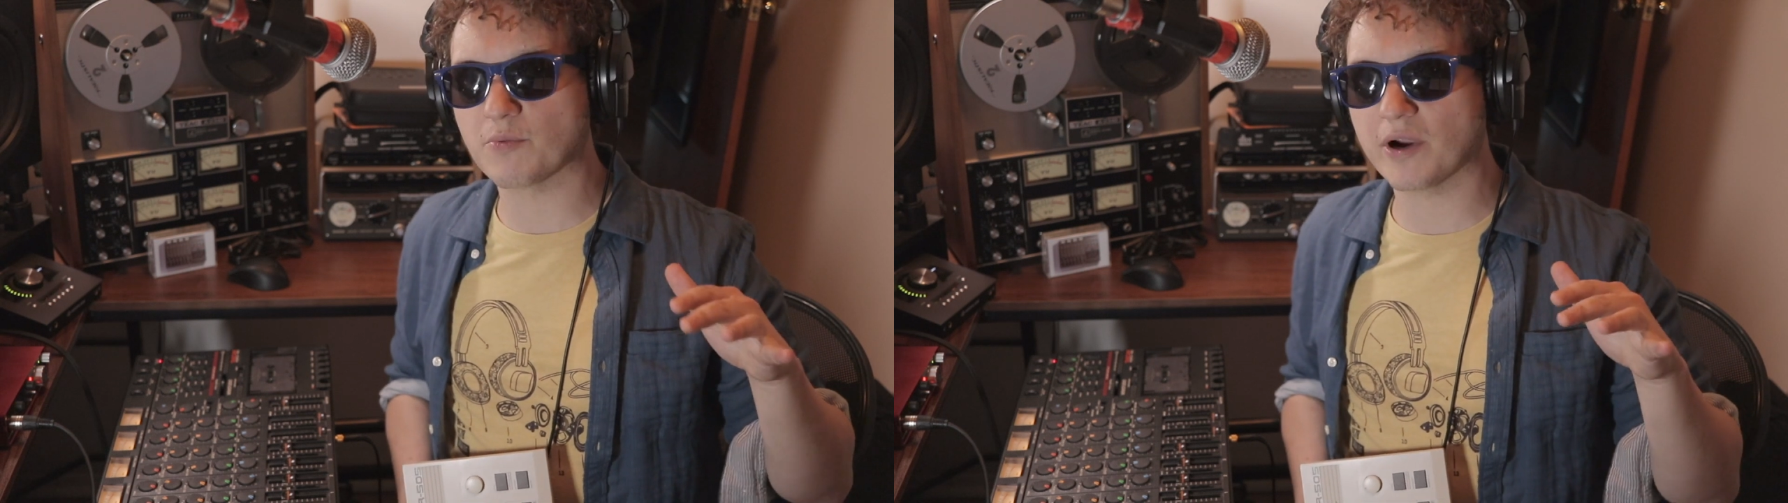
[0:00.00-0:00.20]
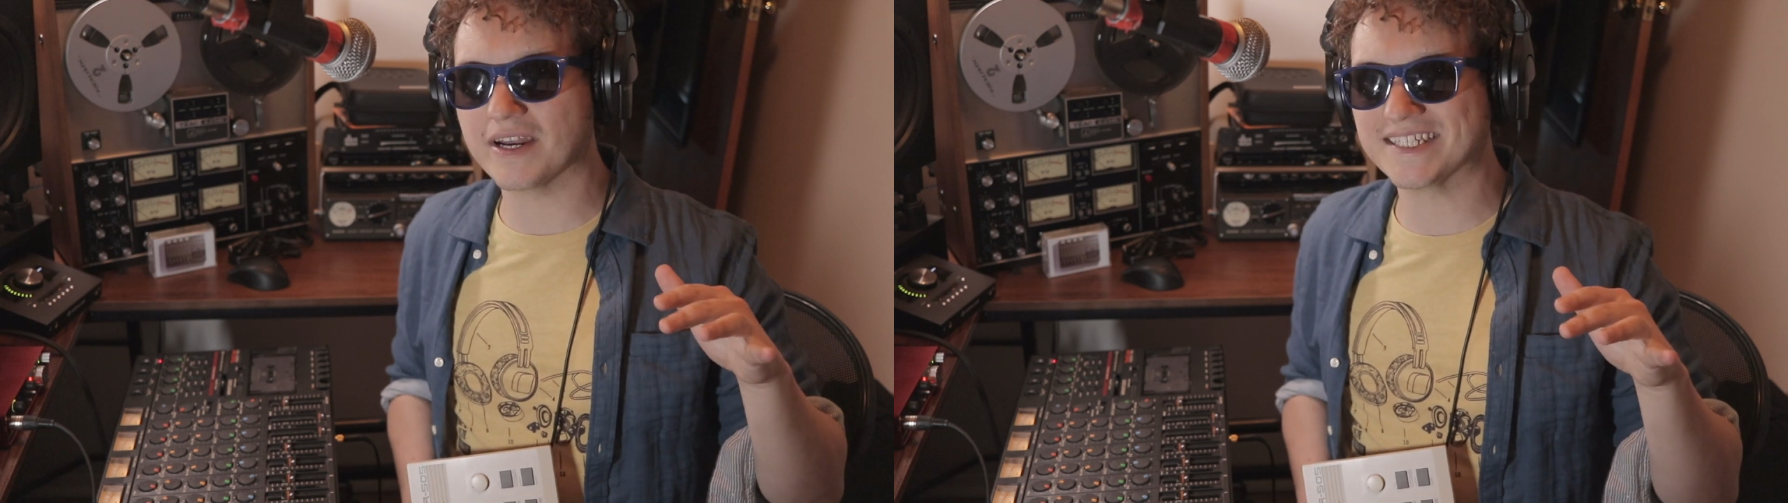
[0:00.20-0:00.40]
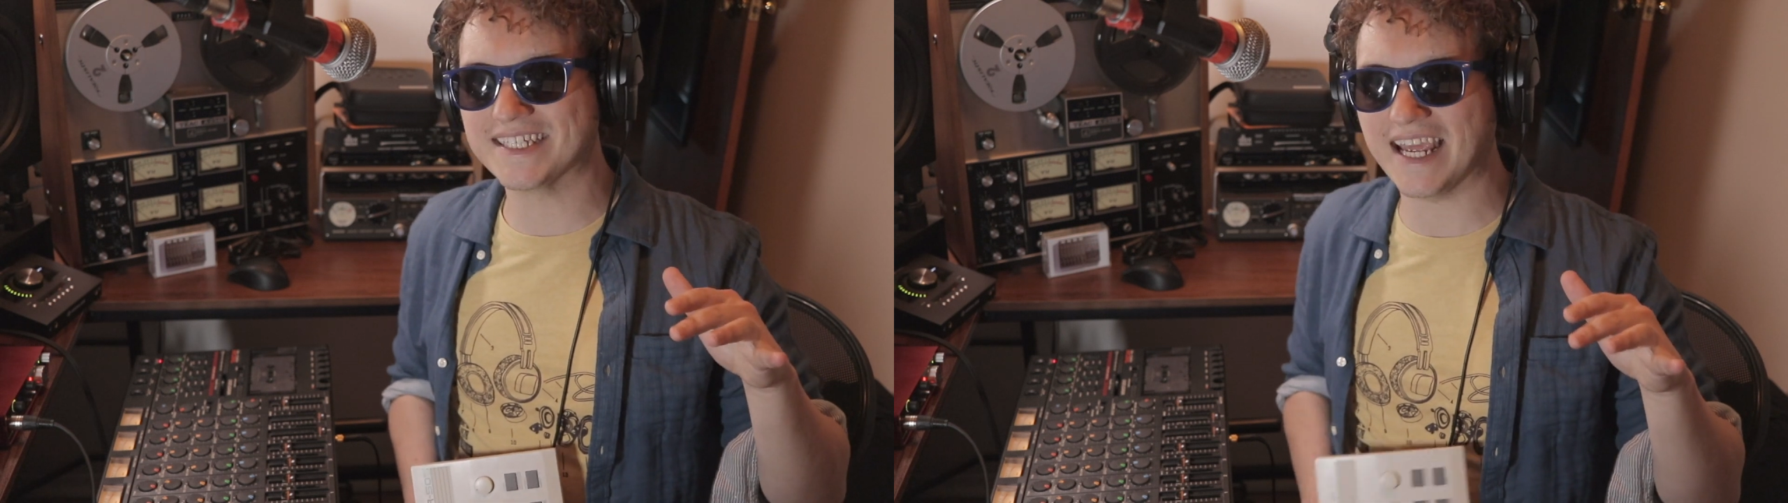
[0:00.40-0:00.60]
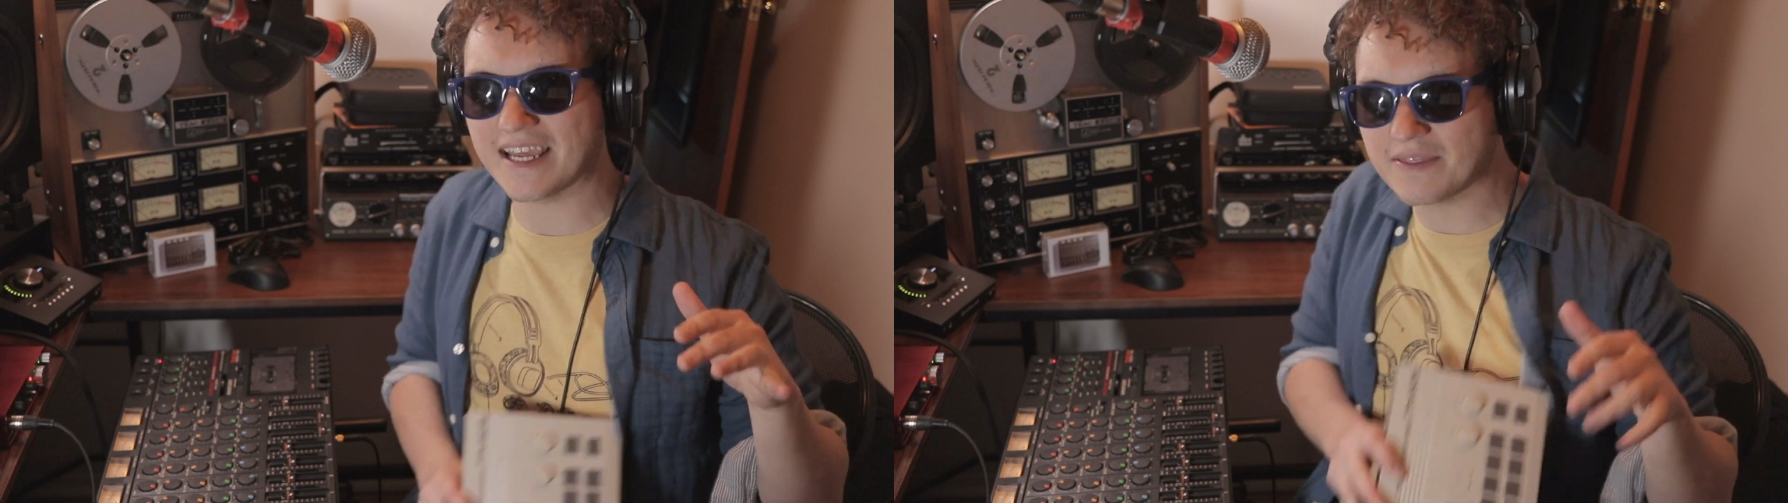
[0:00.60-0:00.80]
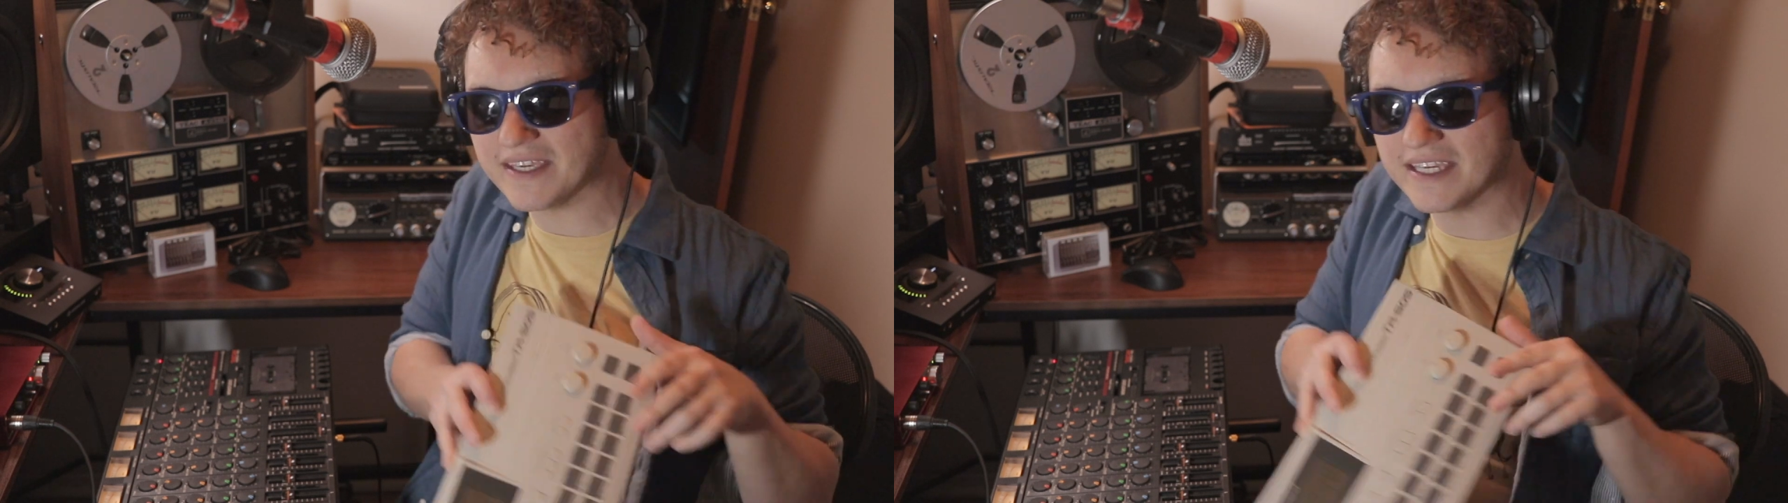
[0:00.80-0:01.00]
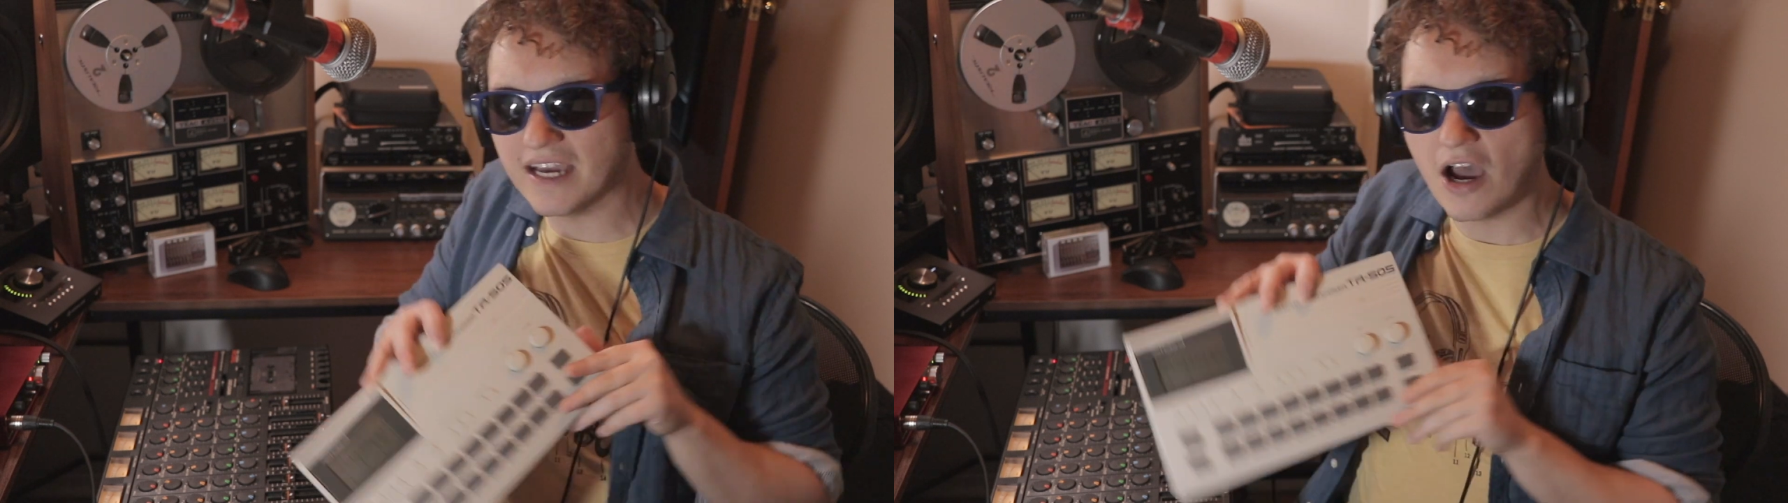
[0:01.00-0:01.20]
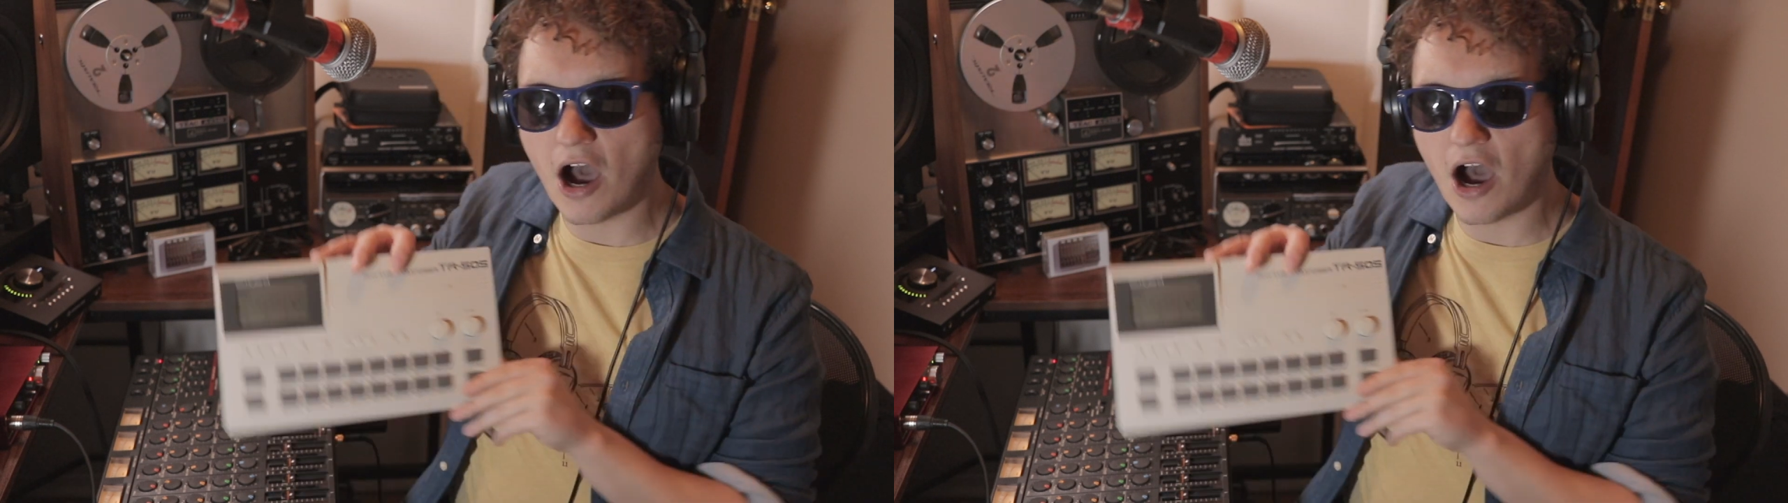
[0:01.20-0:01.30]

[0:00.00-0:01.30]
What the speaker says: we're gonna take the